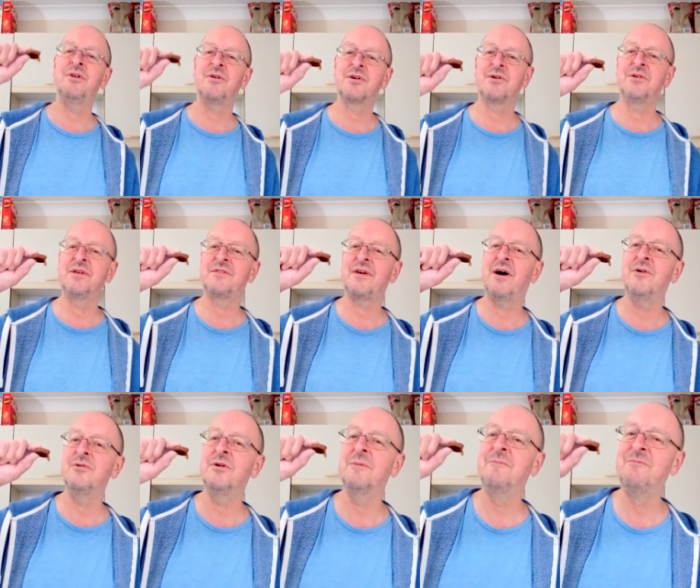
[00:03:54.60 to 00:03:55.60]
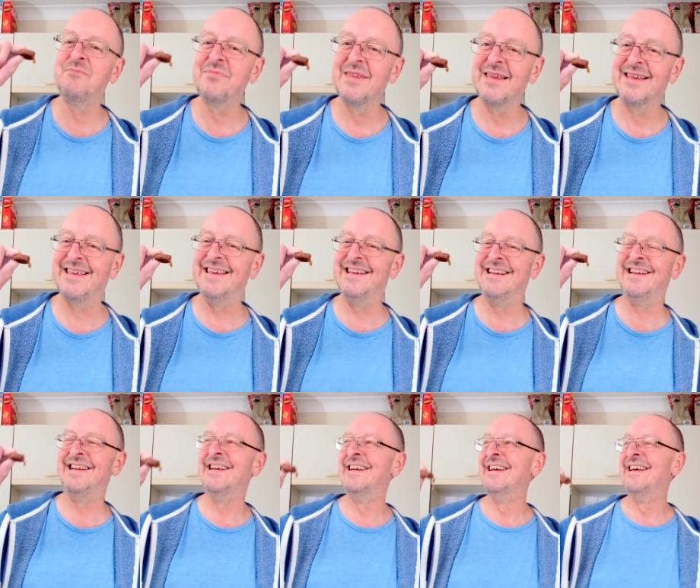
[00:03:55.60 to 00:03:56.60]
like on its own.
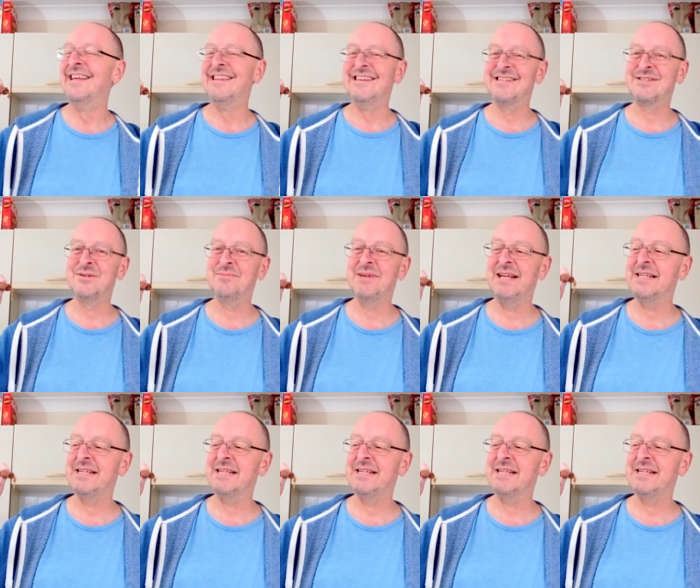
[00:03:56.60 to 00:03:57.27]
This could be